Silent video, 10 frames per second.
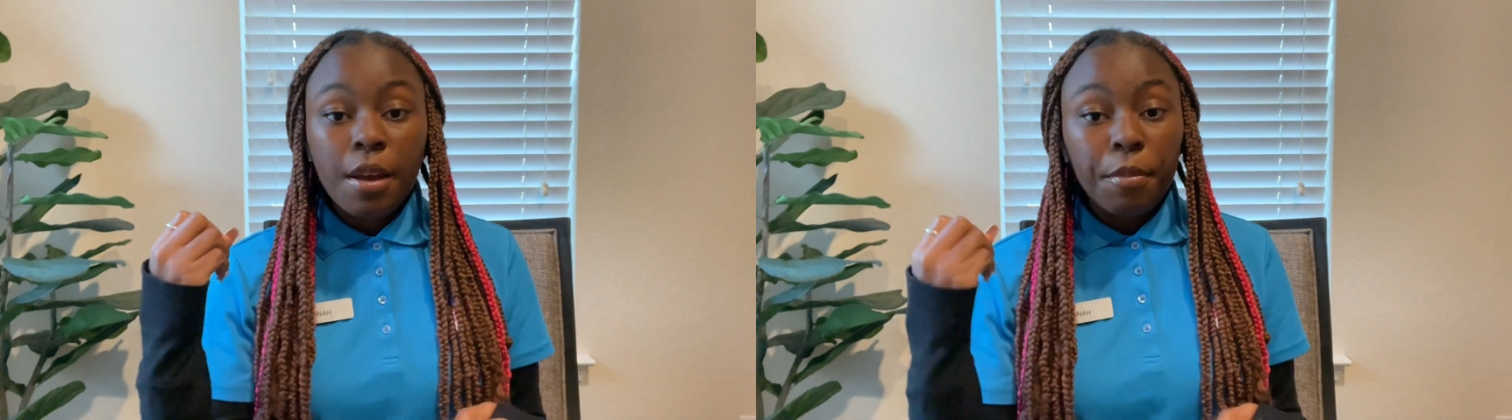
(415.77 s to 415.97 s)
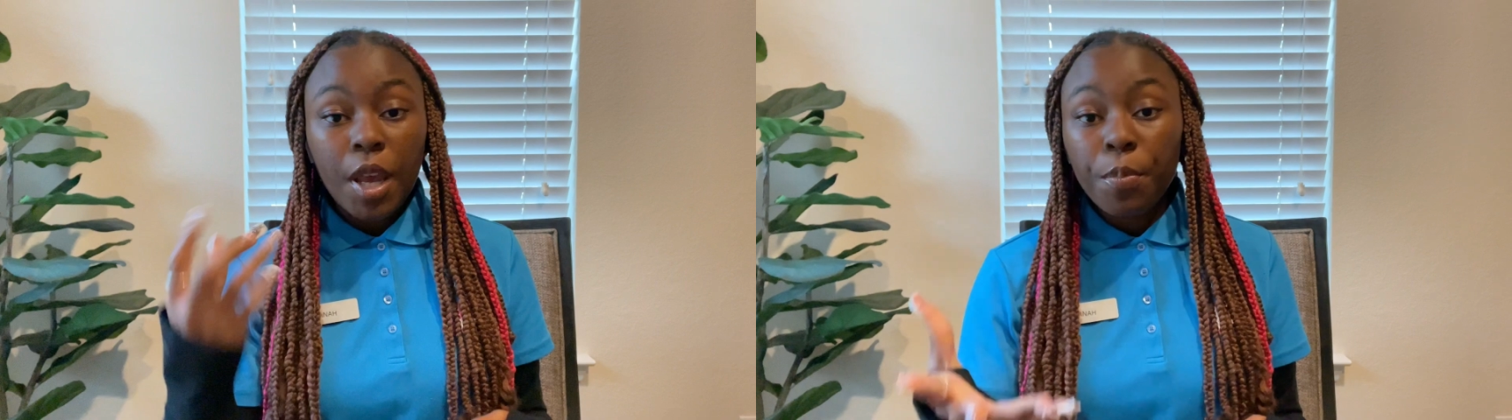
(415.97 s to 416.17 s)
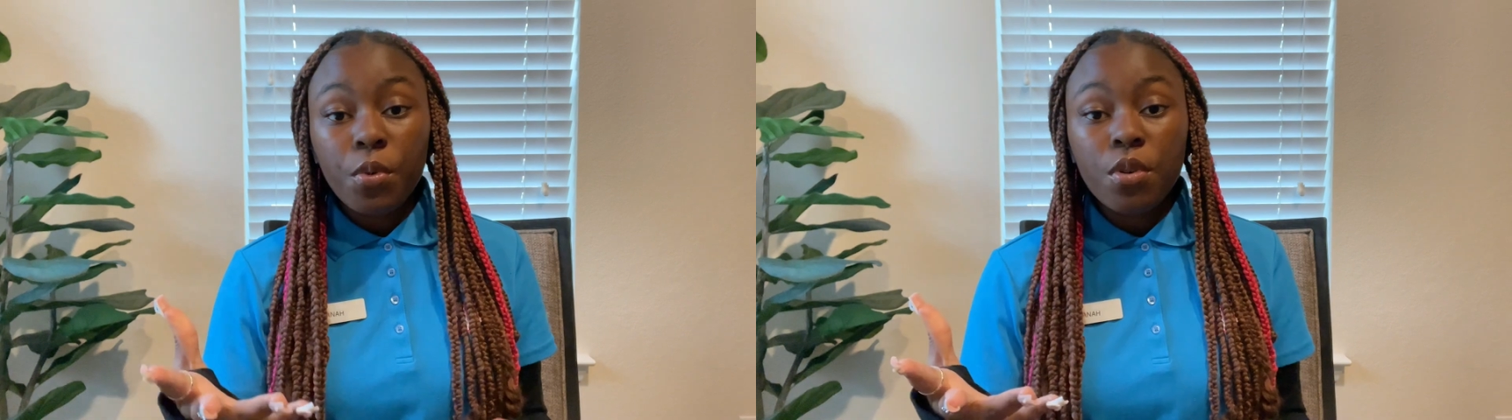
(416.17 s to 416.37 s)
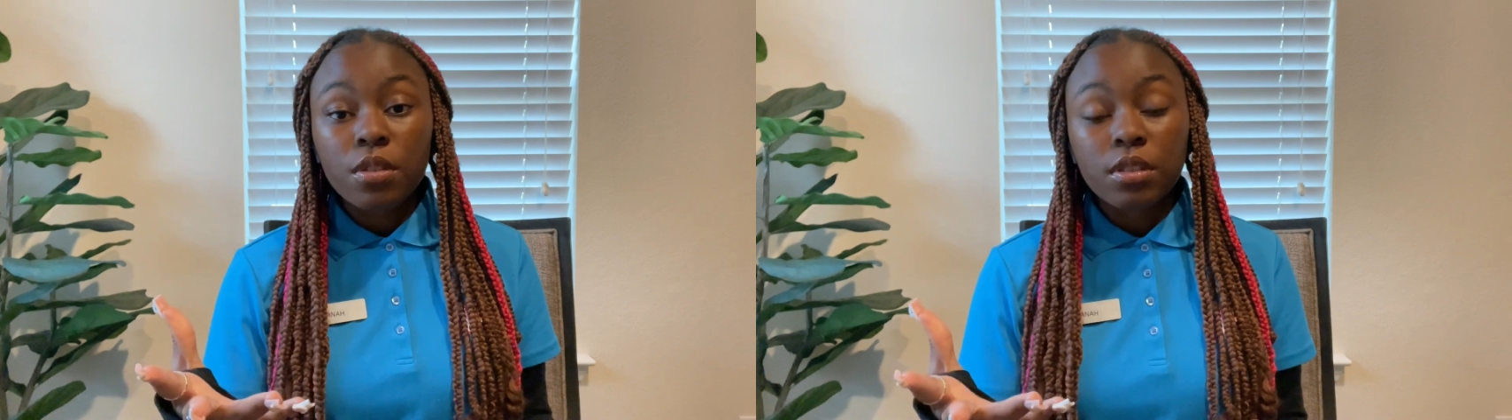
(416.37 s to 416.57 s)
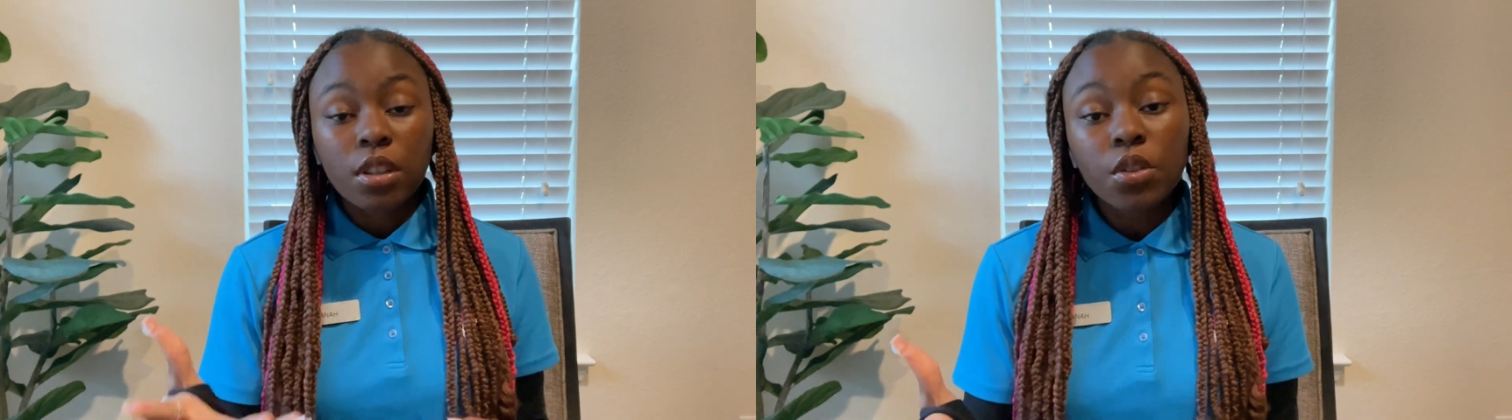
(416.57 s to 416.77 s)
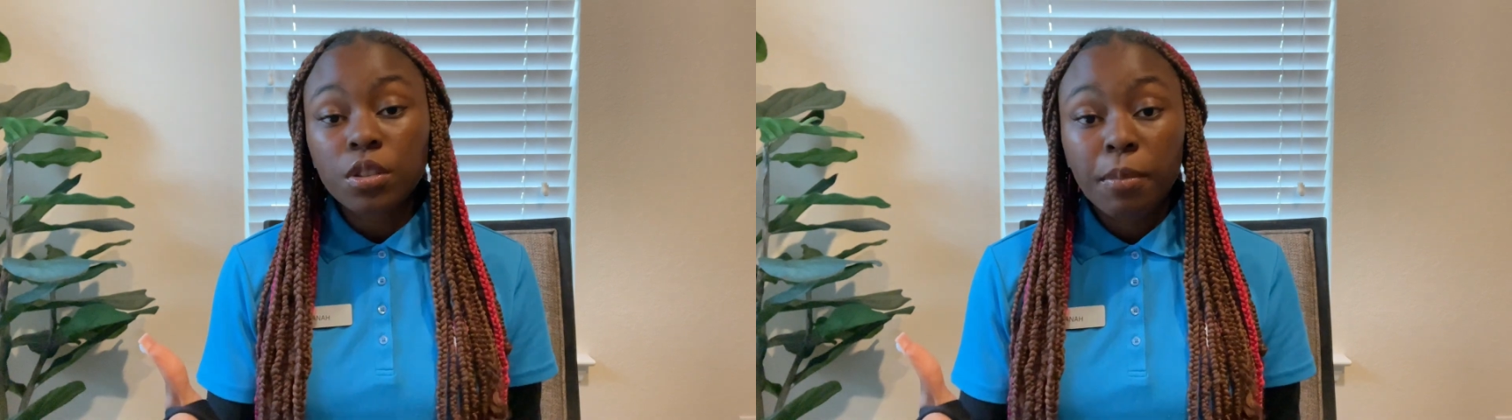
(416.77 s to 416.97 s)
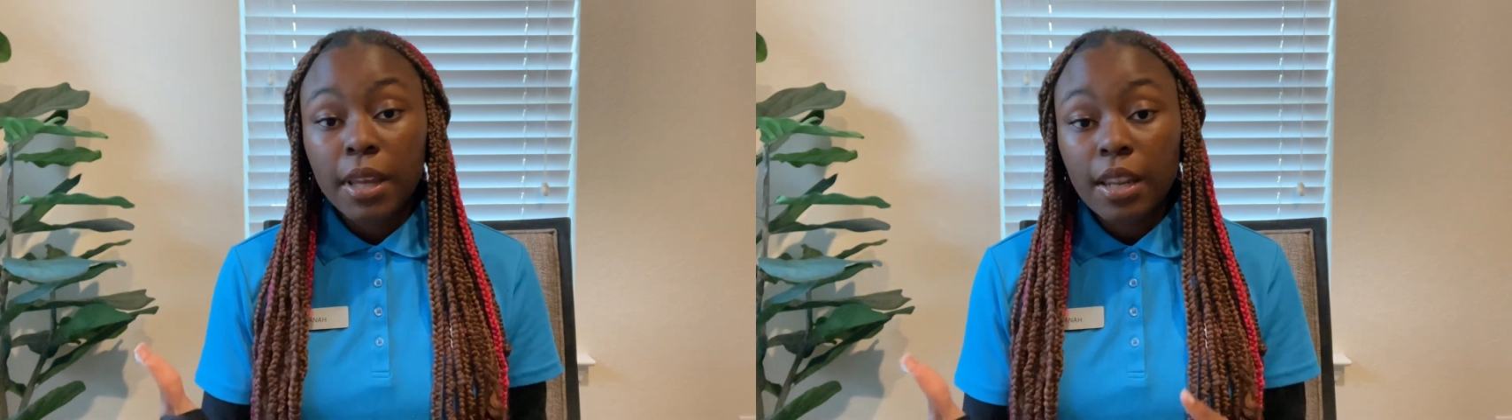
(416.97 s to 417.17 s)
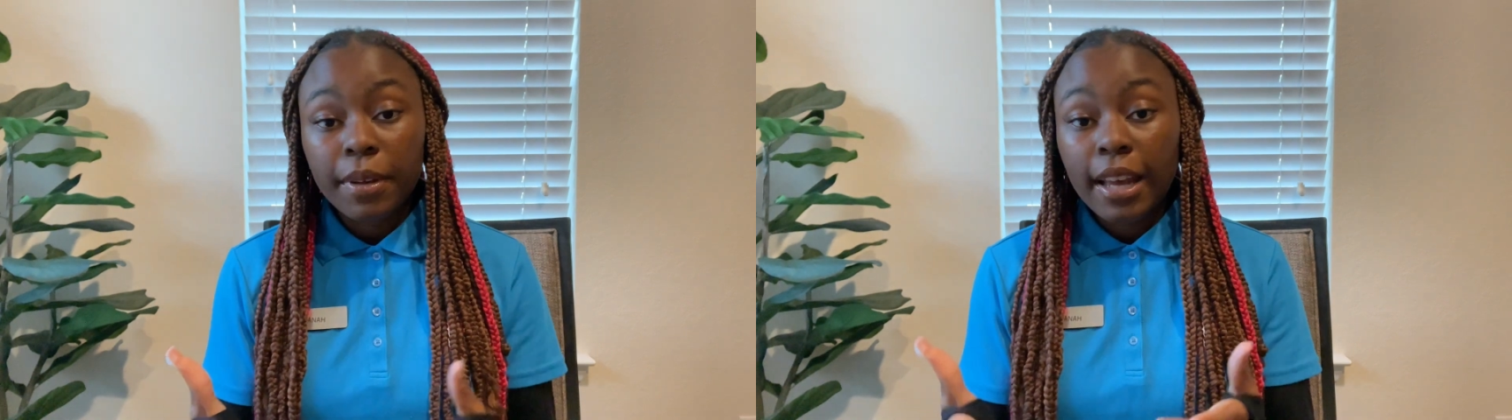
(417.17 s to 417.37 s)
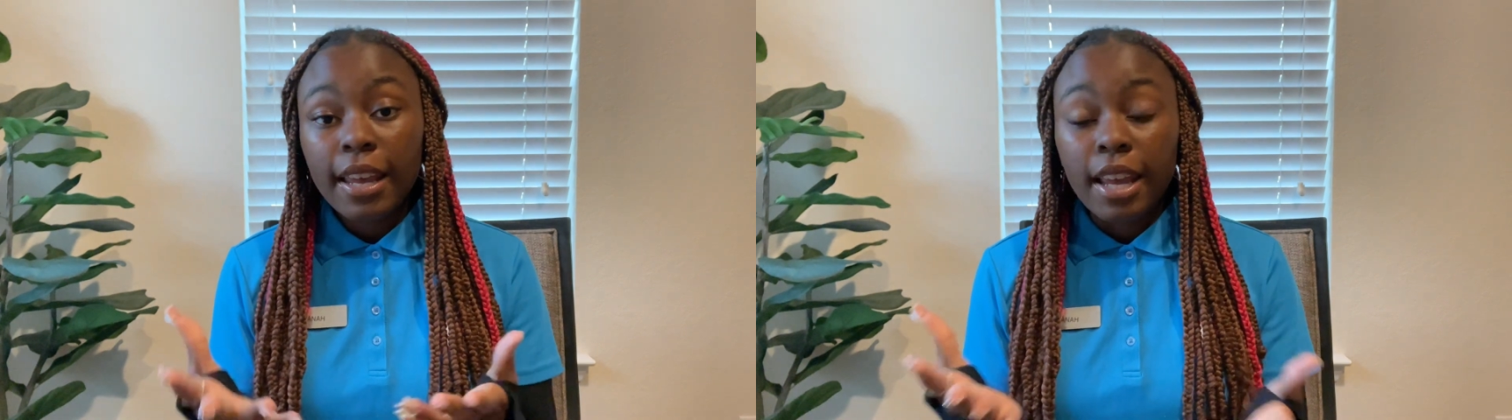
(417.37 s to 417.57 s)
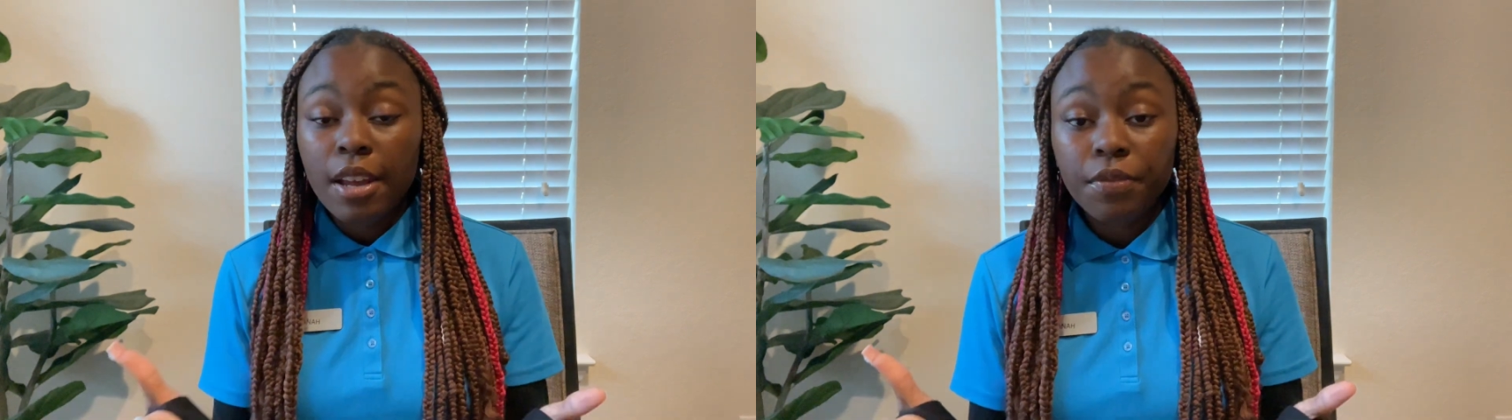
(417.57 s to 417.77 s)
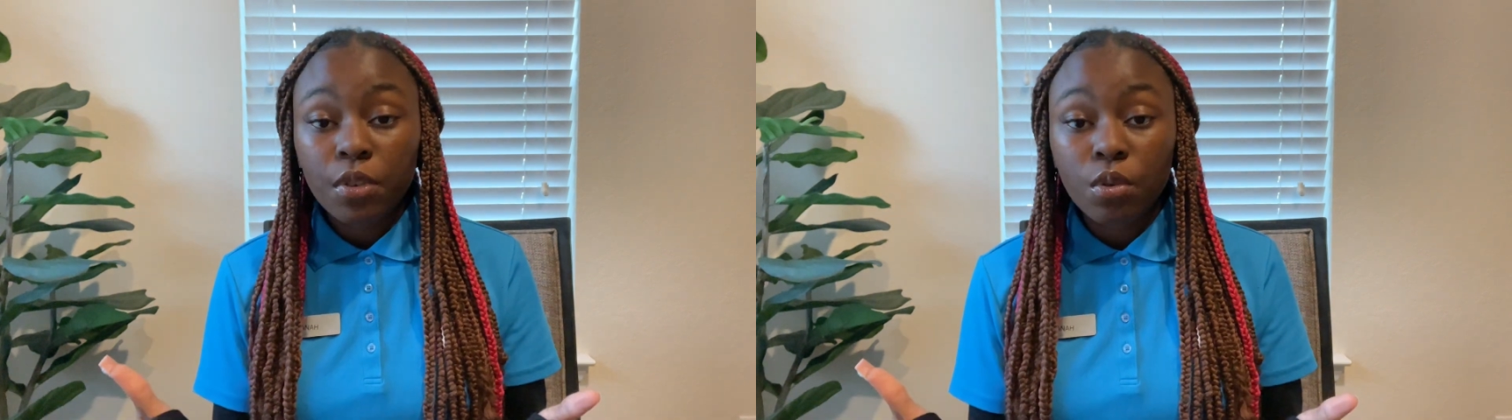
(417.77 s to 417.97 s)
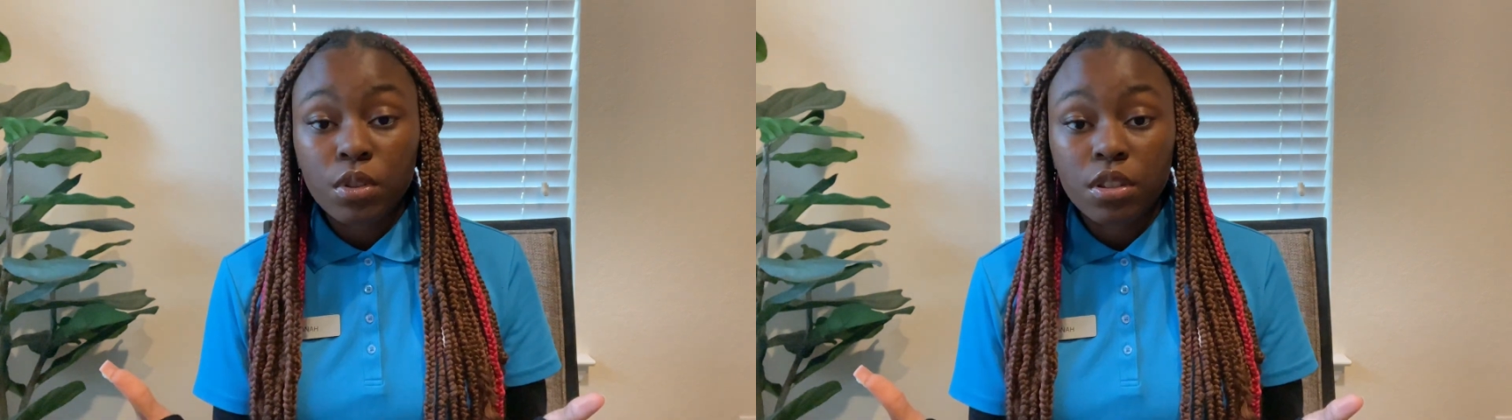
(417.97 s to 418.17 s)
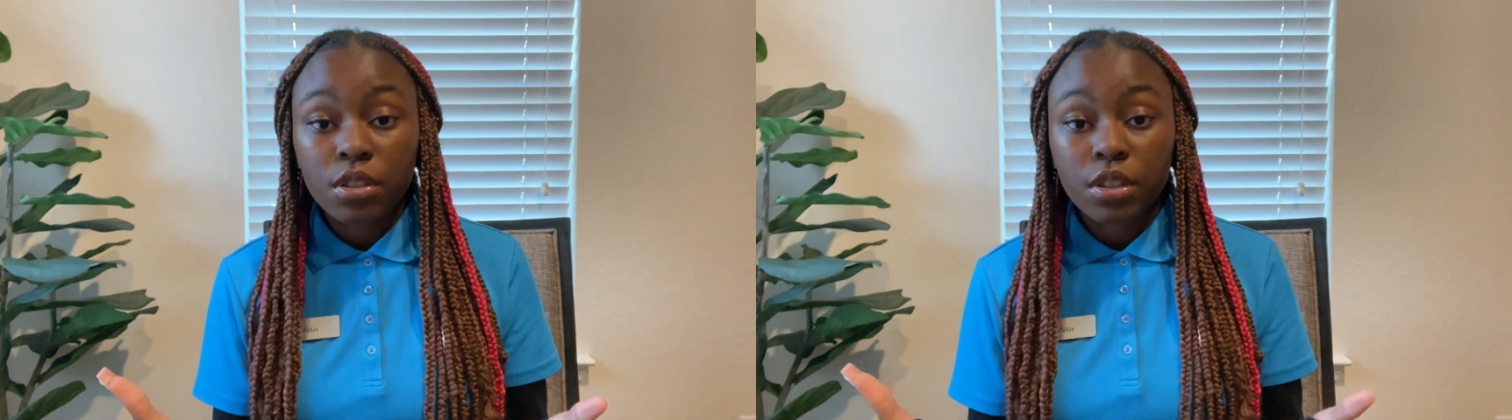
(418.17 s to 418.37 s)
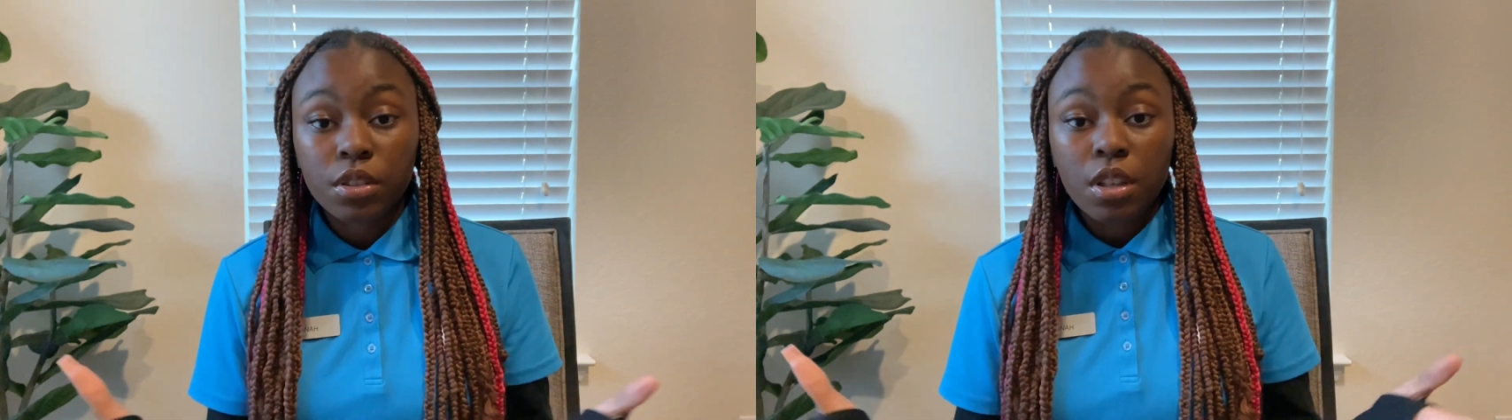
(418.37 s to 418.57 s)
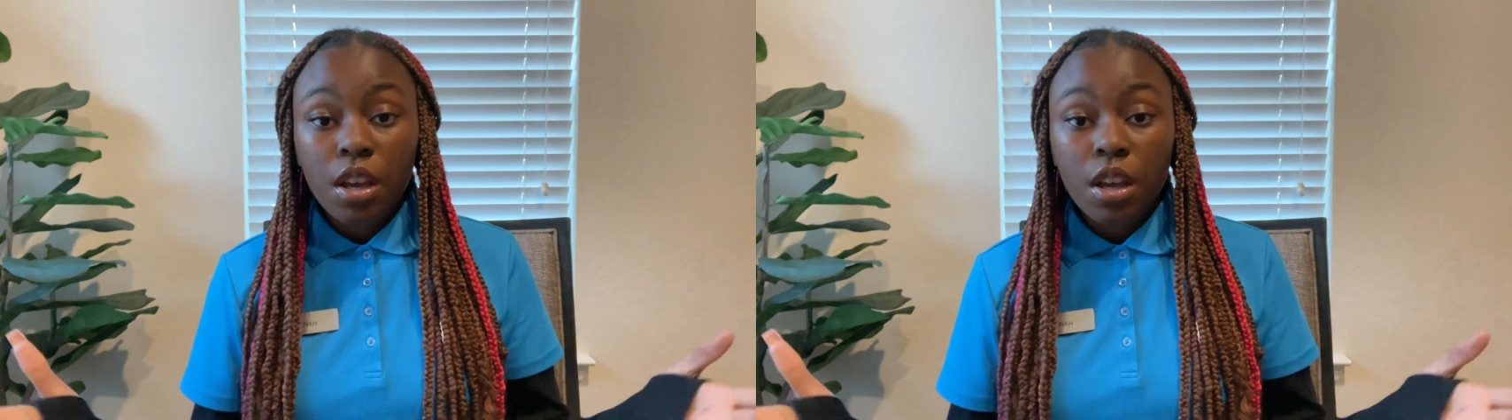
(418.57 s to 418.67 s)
people on social media. We got influencers.